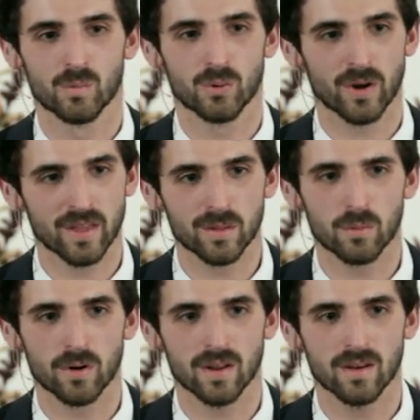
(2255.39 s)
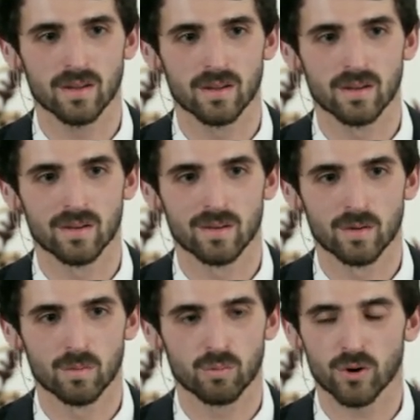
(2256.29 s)
Pray in the morning,
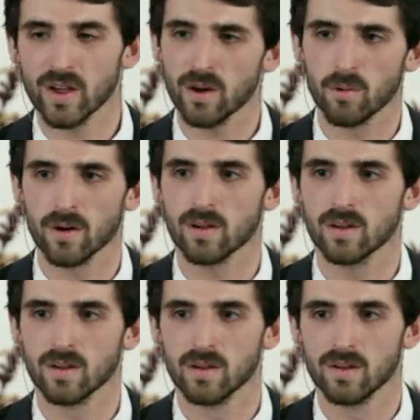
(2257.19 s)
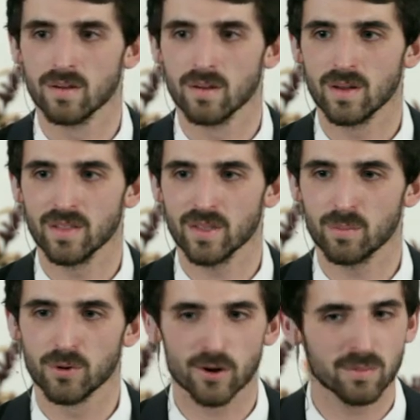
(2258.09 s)
pray at work, and
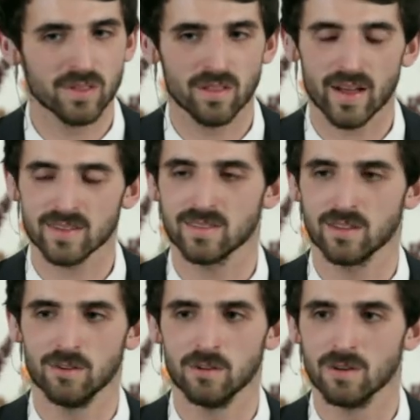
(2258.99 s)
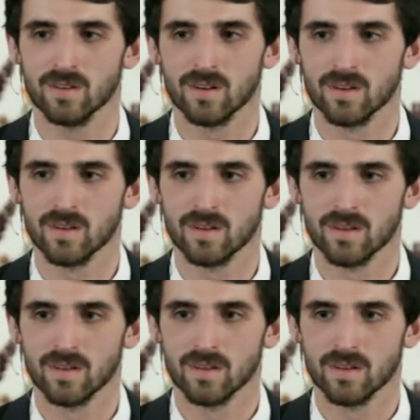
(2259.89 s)
let prayer be the last thing you do.
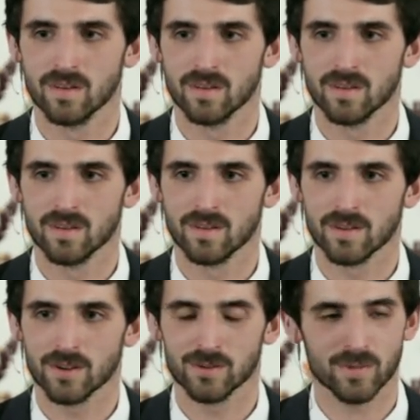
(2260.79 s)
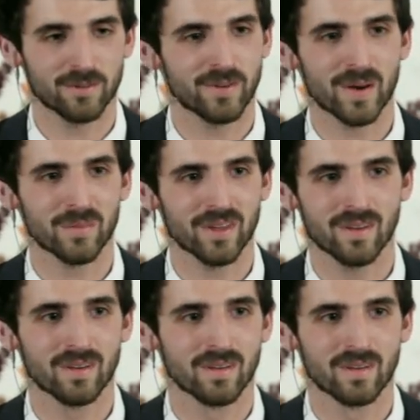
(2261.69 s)
Because my family,